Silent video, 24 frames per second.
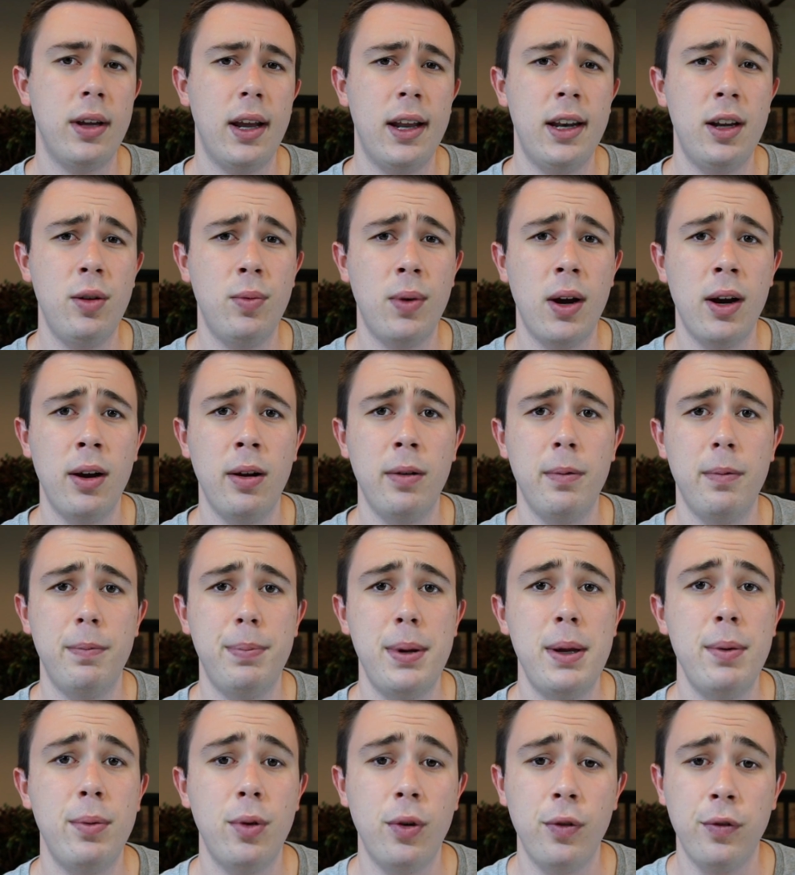anywhere
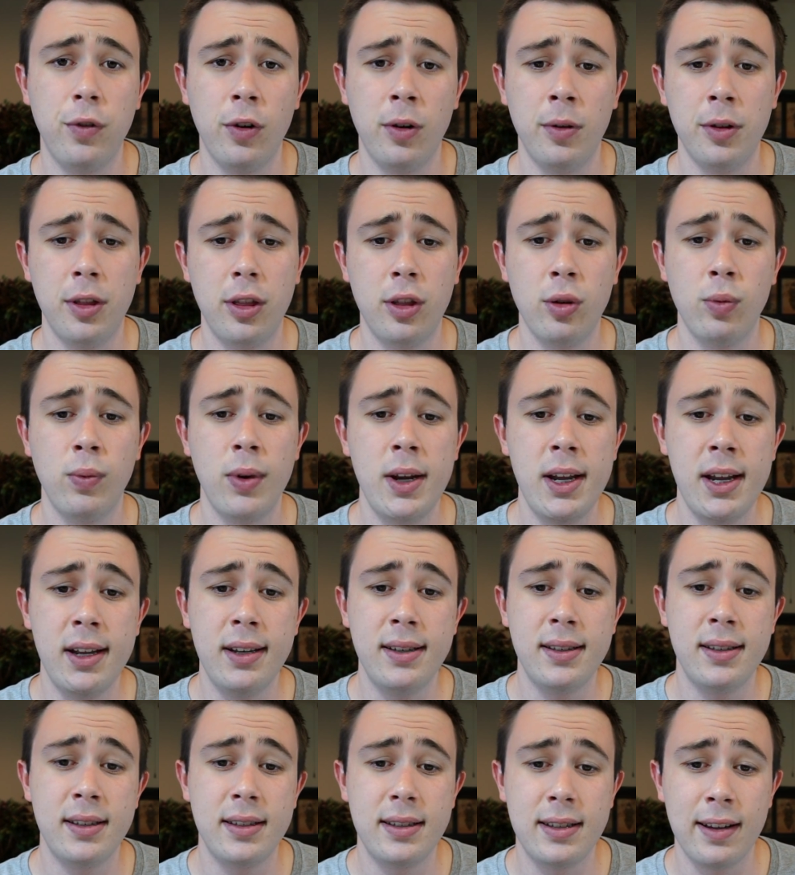people for 3
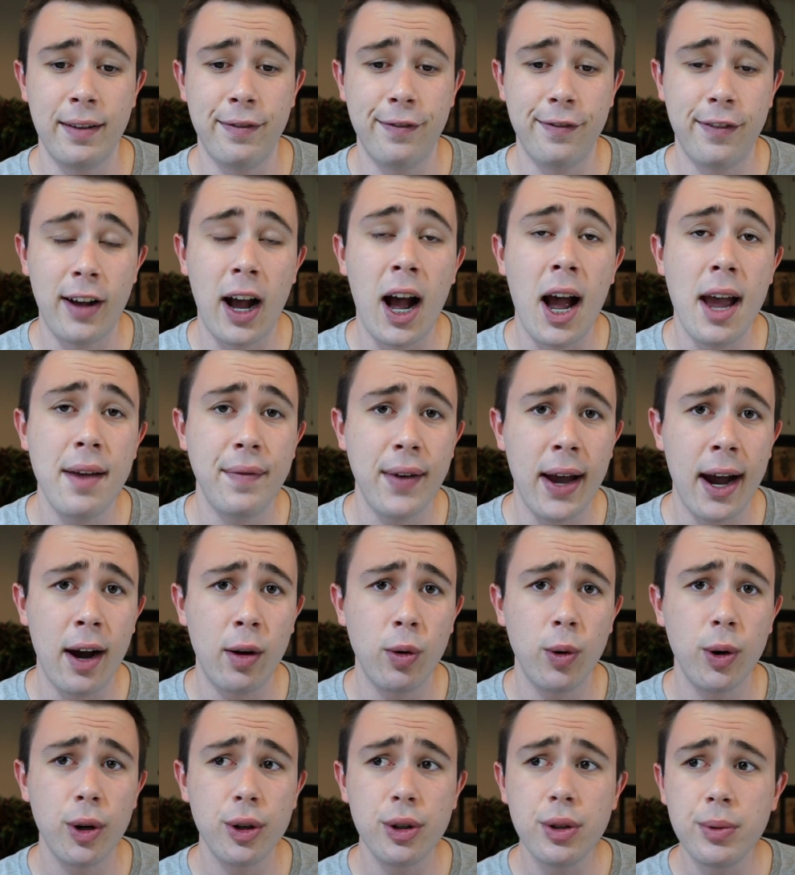to 5
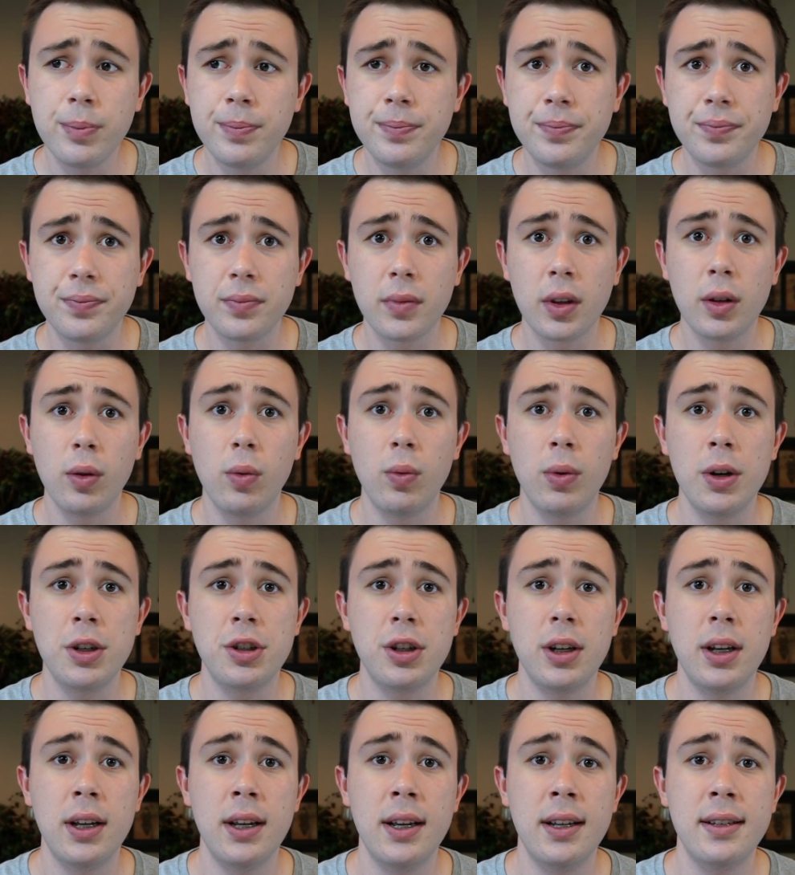hours,
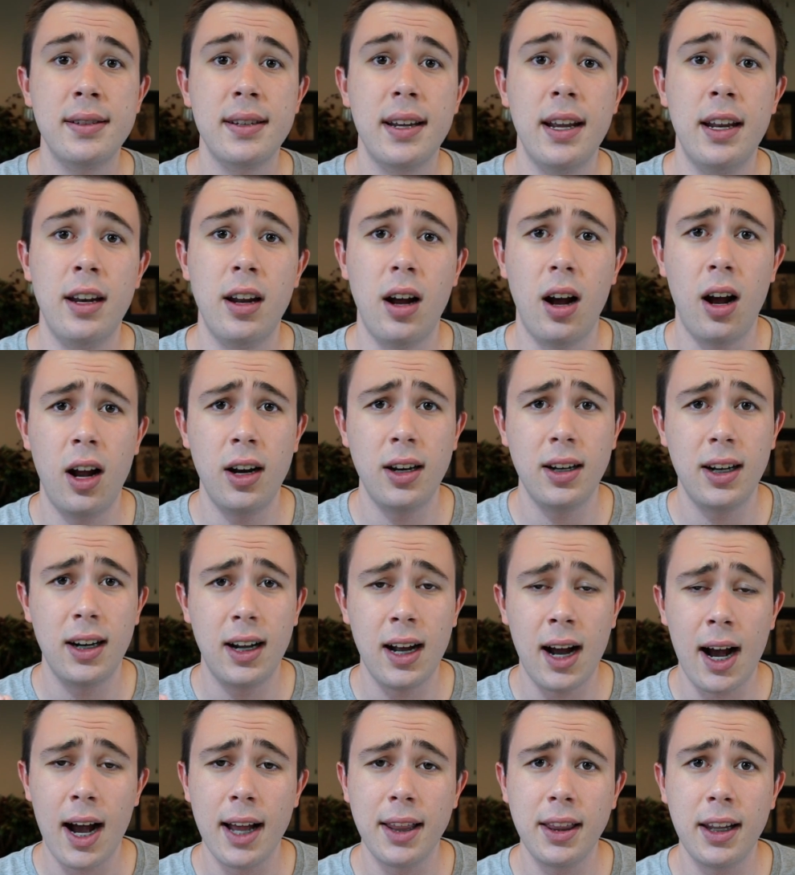which is an
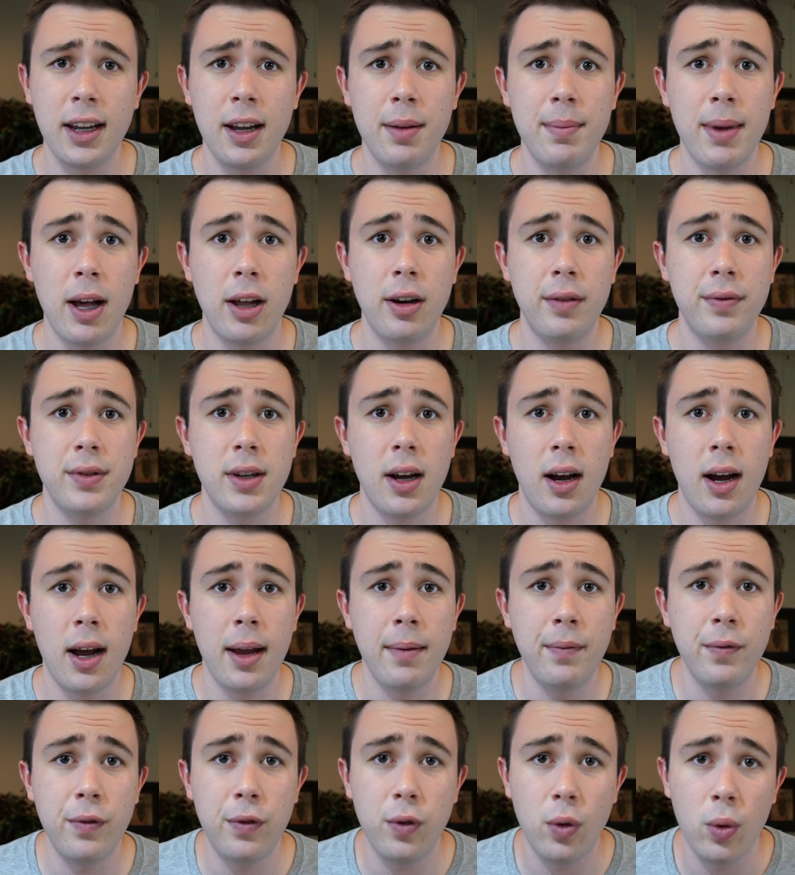ungodly amount of
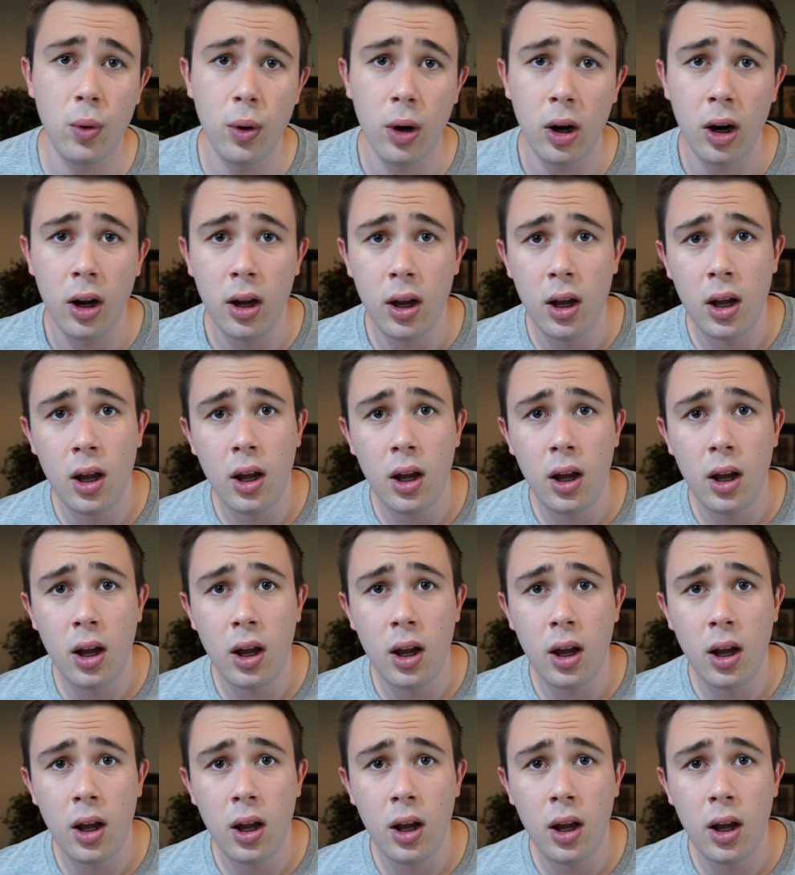time for